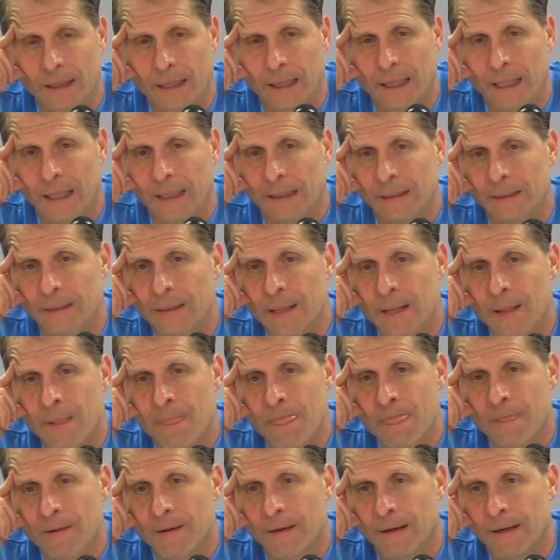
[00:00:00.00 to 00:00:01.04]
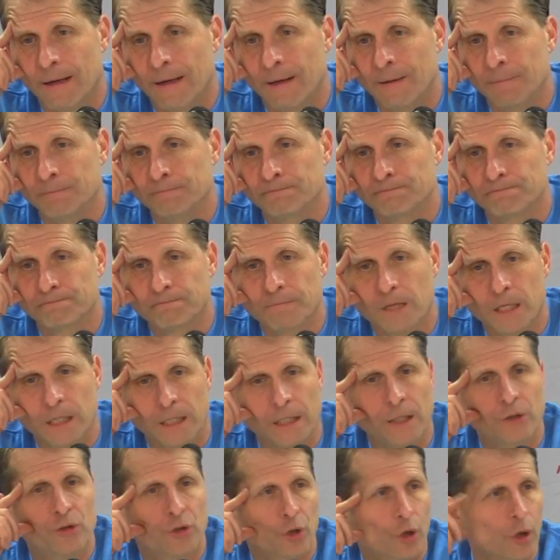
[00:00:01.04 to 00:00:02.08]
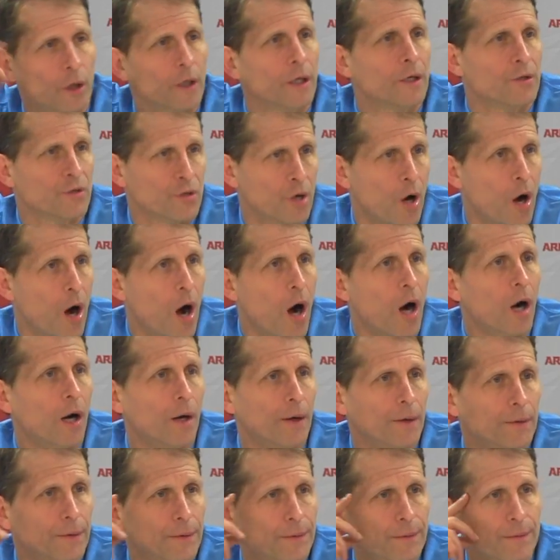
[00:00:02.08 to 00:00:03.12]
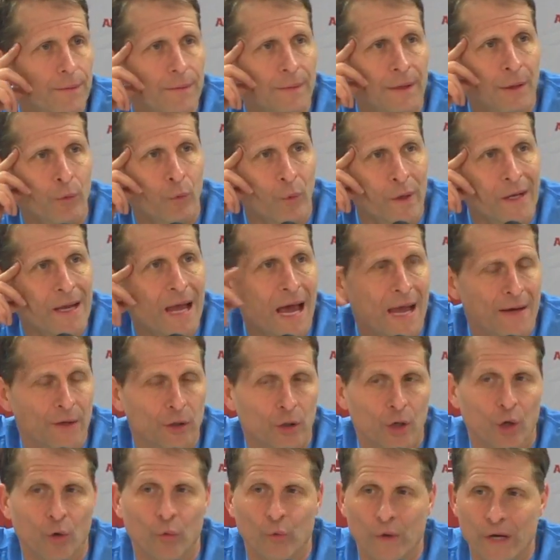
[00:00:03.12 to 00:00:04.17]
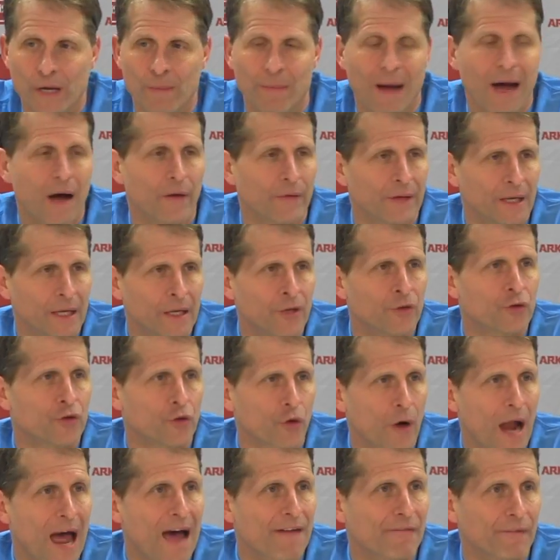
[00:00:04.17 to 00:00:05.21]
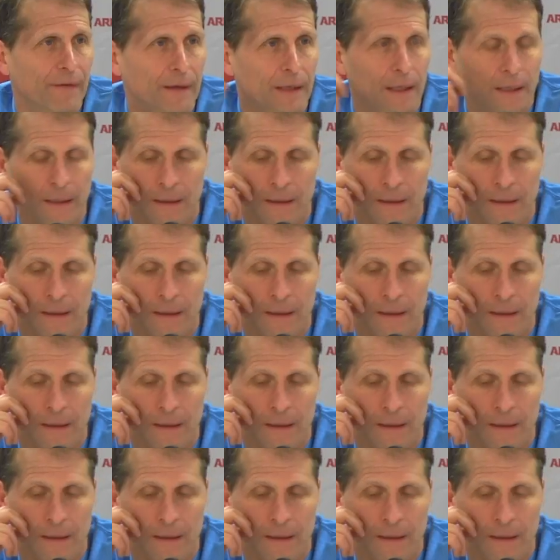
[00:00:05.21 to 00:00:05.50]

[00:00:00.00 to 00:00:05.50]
And he took it to heart that we had to go rebound in traffic.